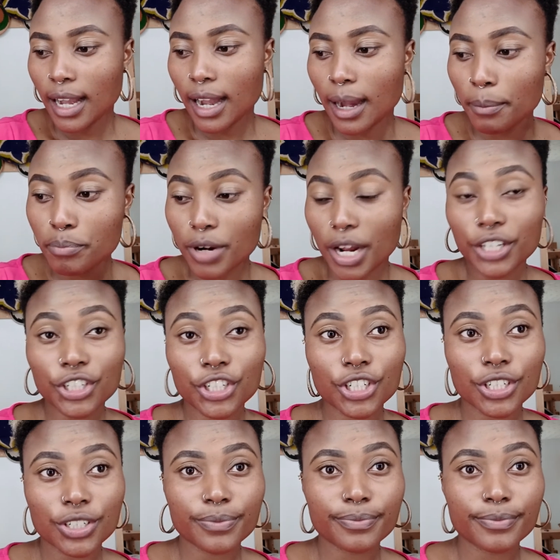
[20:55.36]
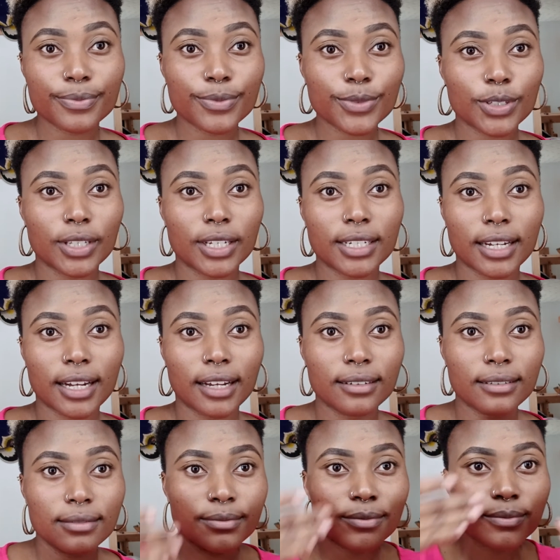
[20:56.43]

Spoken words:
a brush so that I can